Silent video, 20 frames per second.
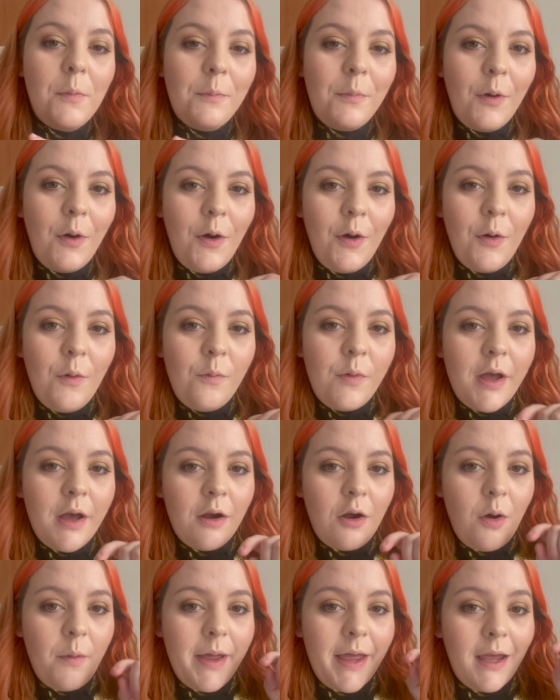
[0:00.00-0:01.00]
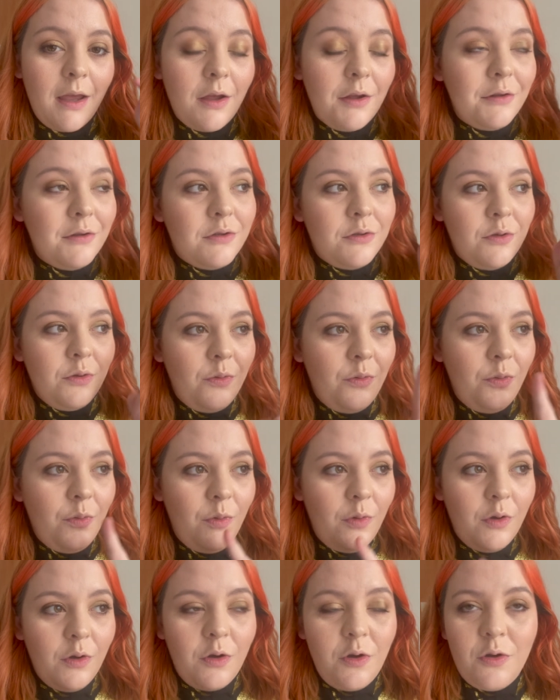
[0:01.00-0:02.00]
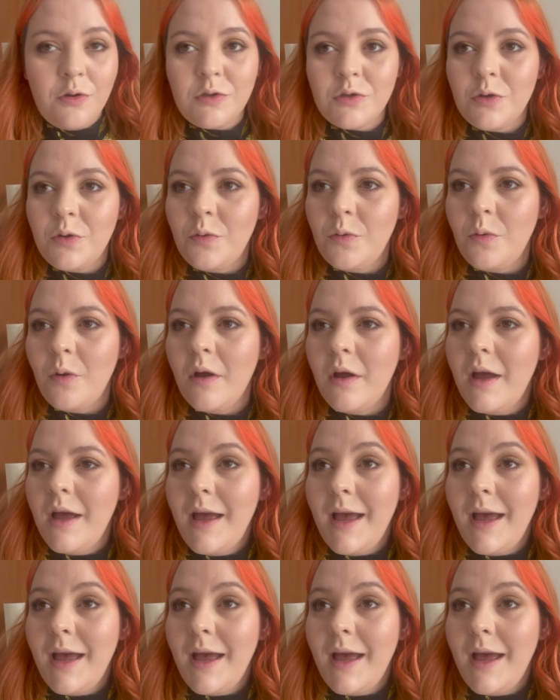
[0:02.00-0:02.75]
But we are going to go to